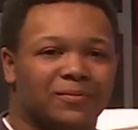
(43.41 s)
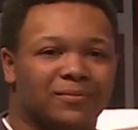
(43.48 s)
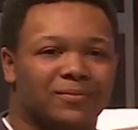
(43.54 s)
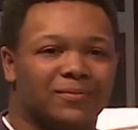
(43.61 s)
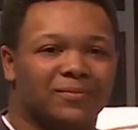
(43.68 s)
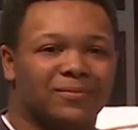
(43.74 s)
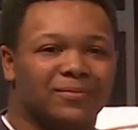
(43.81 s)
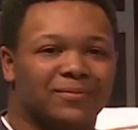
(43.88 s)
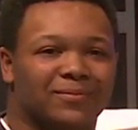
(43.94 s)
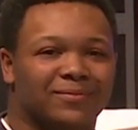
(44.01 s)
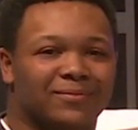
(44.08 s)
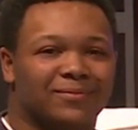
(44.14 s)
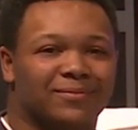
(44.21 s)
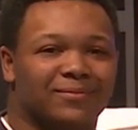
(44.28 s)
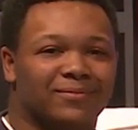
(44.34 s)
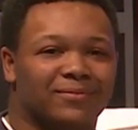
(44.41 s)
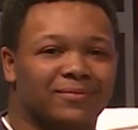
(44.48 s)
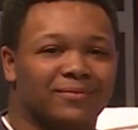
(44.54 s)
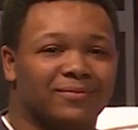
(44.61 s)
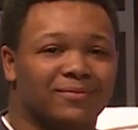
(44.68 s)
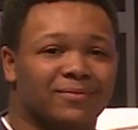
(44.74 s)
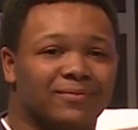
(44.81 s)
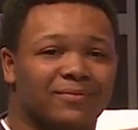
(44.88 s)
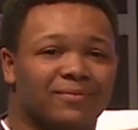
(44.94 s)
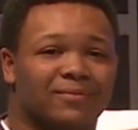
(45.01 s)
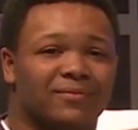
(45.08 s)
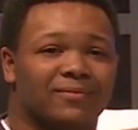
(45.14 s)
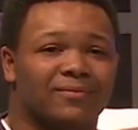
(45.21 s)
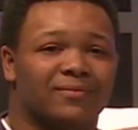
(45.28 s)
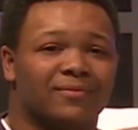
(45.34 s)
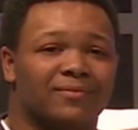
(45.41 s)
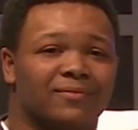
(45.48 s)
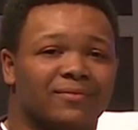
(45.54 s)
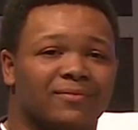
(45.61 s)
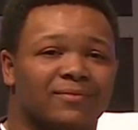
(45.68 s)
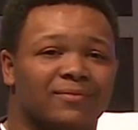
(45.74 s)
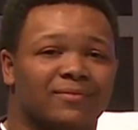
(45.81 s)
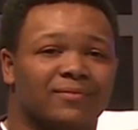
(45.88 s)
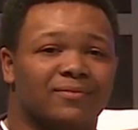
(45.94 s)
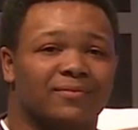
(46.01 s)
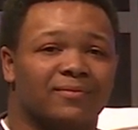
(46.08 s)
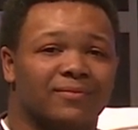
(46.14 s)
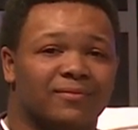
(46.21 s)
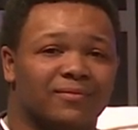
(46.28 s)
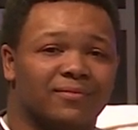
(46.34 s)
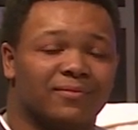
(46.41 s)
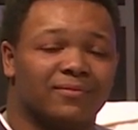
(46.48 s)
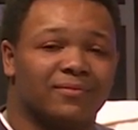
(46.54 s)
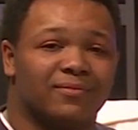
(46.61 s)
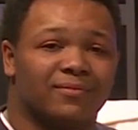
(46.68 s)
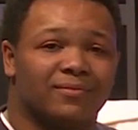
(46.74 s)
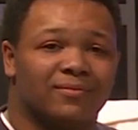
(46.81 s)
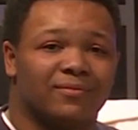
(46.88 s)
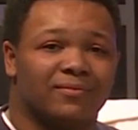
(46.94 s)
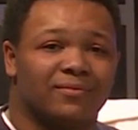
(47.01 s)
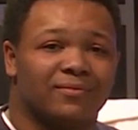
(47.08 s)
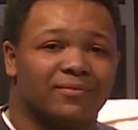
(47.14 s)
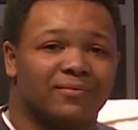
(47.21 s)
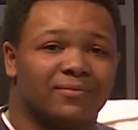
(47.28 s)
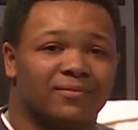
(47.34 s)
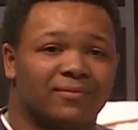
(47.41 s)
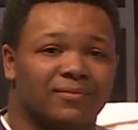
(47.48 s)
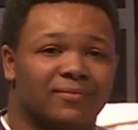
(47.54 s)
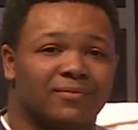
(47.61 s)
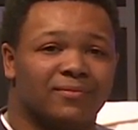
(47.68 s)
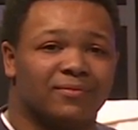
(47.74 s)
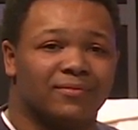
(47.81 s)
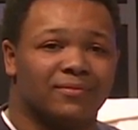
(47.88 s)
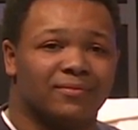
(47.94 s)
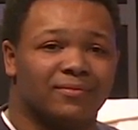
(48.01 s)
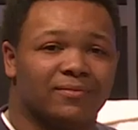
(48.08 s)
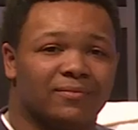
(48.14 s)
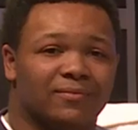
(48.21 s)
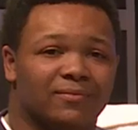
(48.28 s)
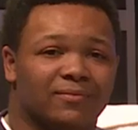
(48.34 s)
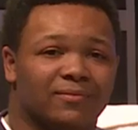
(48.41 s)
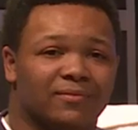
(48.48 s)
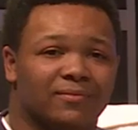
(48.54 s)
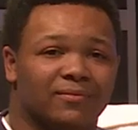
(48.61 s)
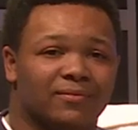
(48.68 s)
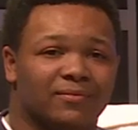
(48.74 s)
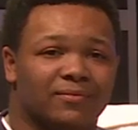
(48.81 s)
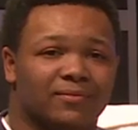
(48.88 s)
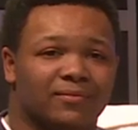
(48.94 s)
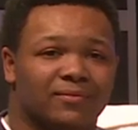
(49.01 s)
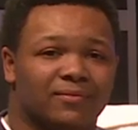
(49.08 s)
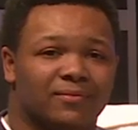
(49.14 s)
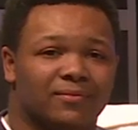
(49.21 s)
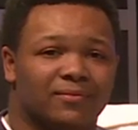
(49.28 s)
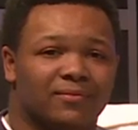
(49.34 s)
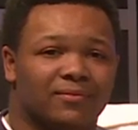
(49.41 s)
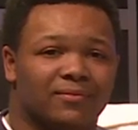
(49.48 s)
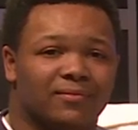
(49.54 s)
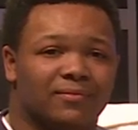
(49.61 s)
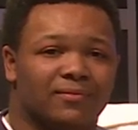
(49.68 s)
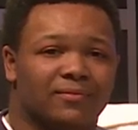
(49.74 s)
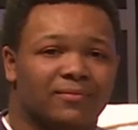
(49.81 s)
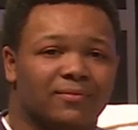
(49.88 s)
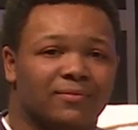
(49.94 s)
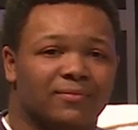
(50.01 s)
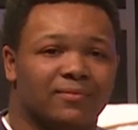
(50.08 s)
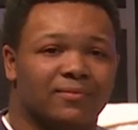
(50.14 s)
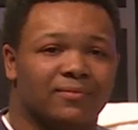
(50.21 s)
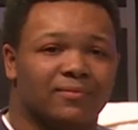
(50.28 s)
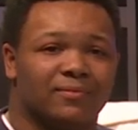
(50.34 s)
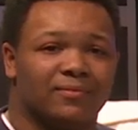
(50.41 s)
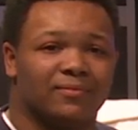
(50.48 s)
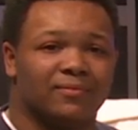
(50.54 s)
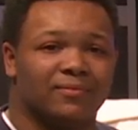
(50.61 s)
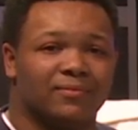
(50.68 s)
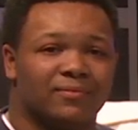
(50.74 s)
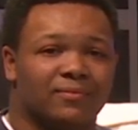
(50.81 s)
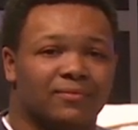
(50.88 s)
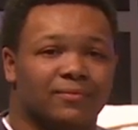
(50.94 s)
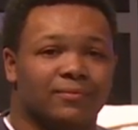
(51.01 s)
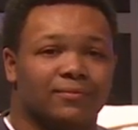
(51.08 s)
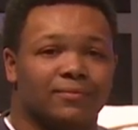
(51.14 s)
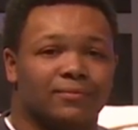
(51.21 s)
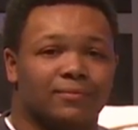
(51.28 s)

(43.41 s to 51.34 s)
No words are spoken by the person on screen.